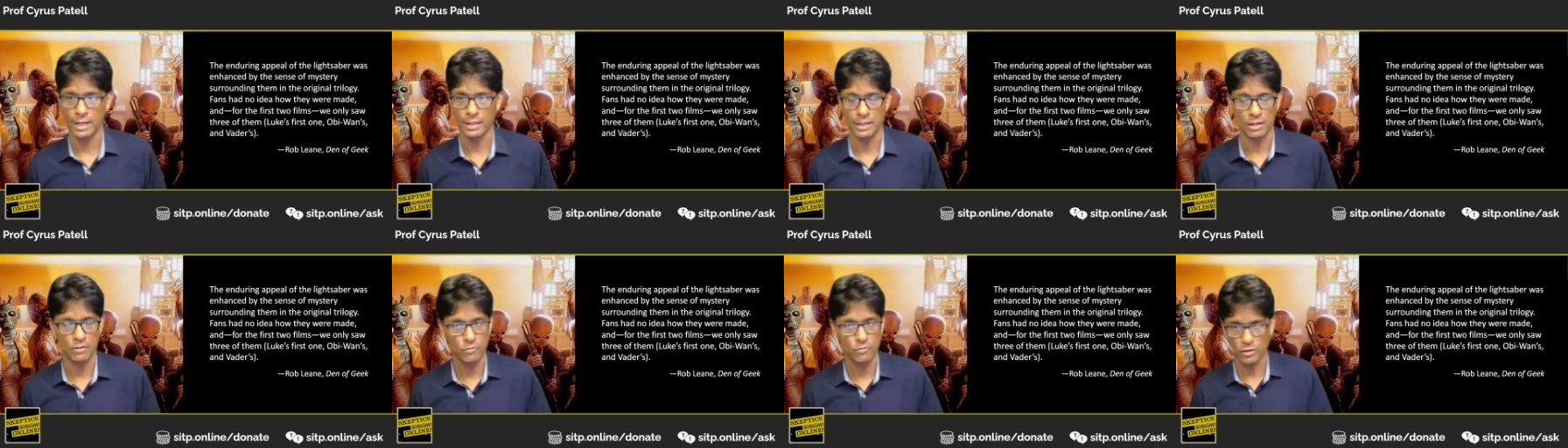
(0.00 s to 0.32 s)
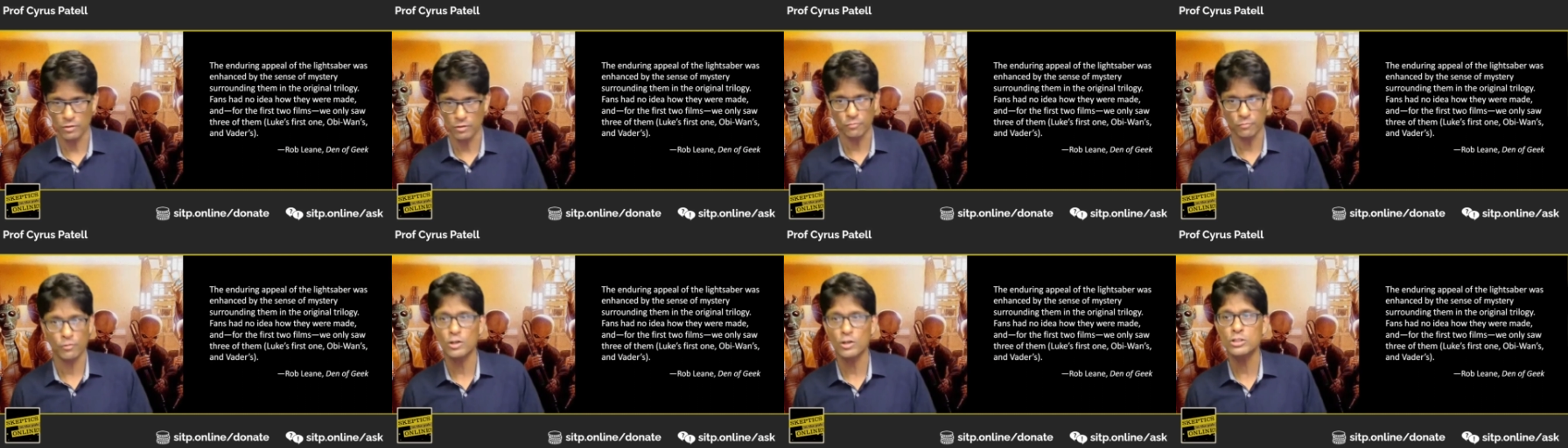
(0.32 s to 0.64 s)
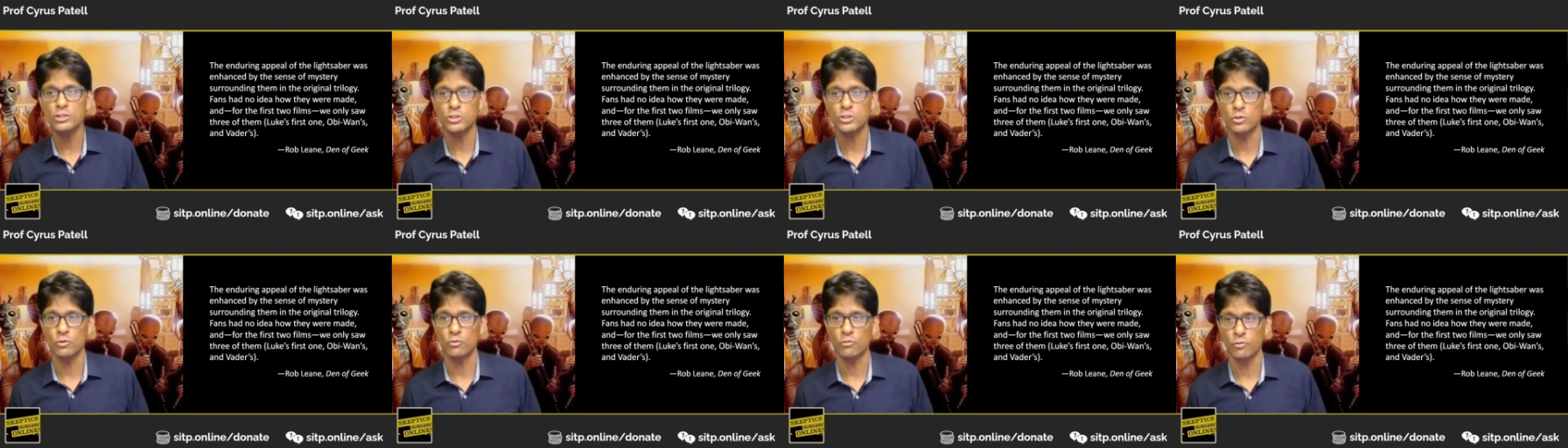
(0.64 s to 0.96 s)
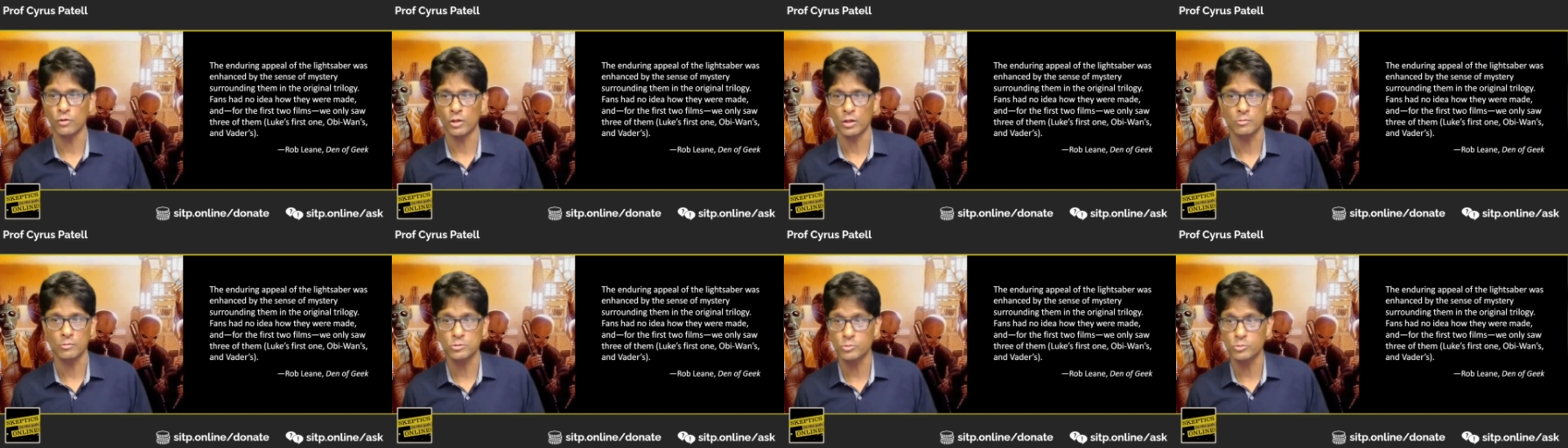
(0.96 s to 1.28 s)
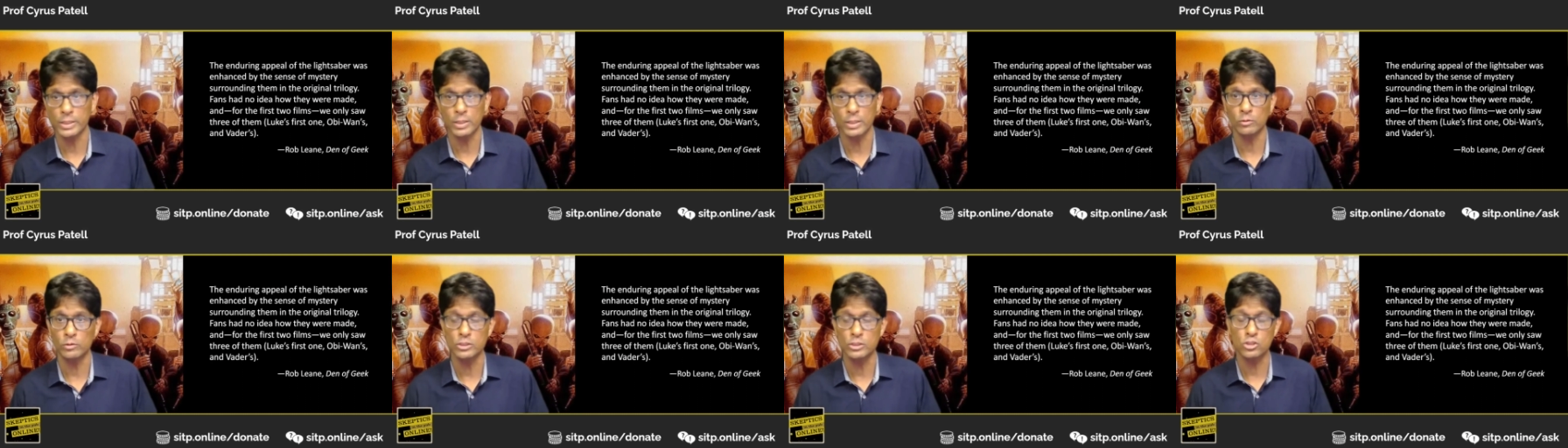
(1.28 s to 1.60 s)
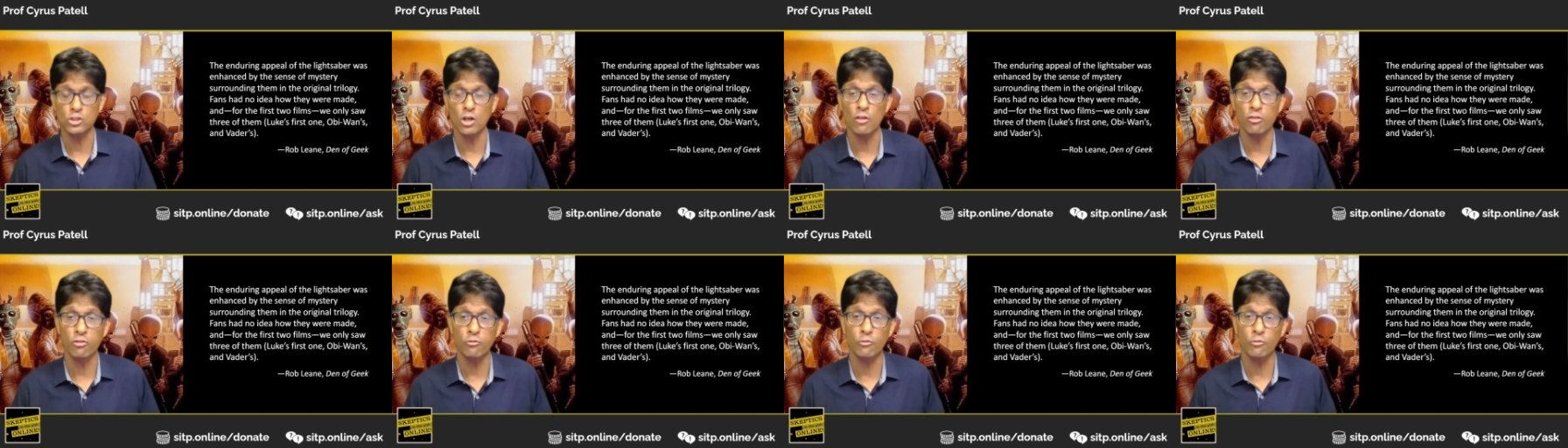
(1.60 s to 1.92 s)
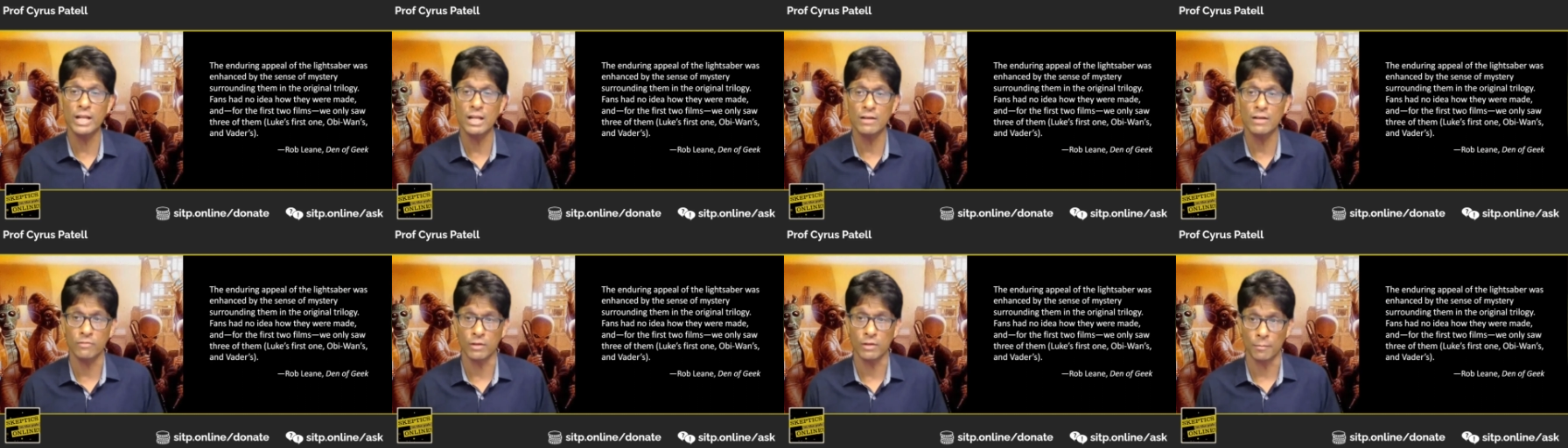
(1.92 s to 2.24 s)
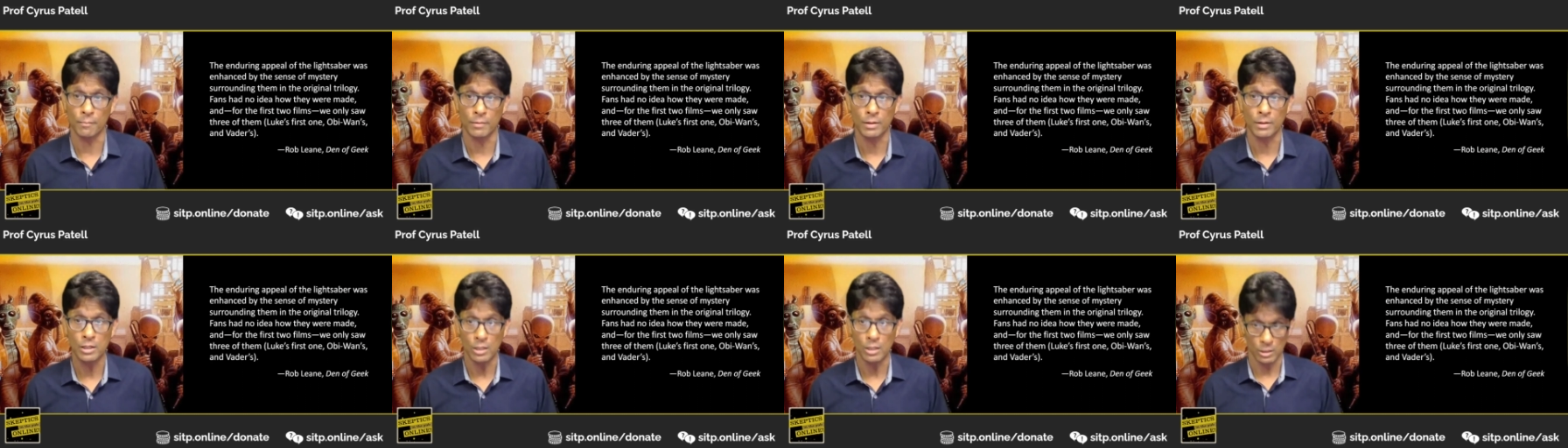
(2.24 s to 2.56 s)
and for the first two films, we only saw three of them: